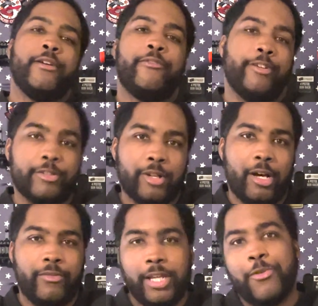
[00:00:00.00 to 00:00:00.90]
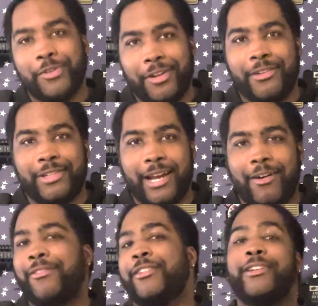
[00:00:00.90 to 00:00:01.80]
First off, it was on
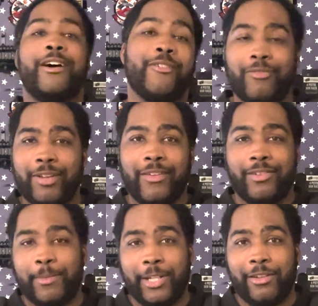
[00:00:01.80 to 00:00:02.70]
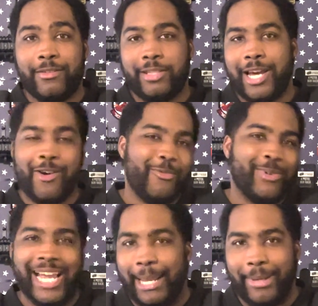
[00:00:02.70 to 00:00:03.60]
sale, so you know, if something's on sale, you
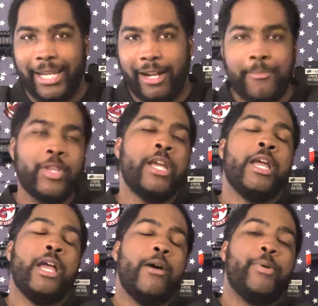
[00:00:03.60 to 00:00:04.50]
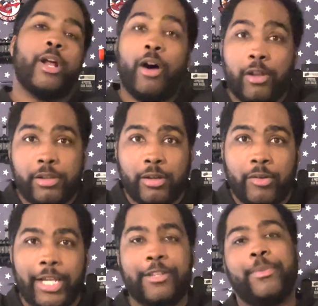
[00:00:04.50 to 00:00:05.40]
gotta pick it up. But also,
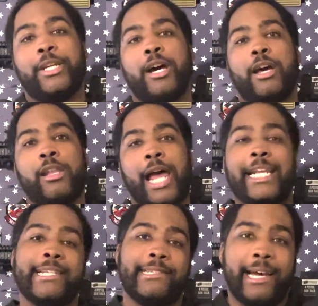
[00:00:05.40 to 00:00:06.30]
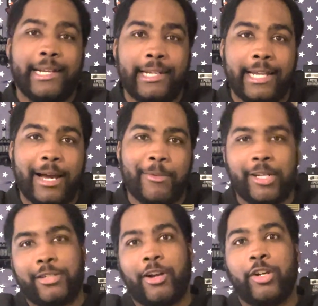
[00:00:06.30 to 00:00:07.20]
it's because I decided I'm gonna
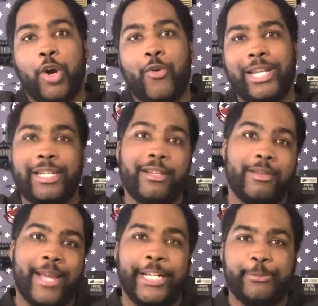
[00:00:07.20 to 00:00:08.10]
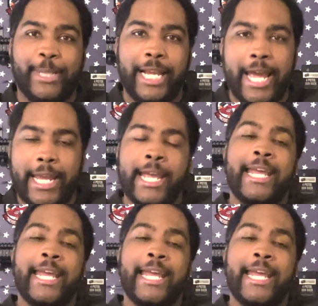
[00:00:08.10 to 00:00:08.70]
start going into some HPA.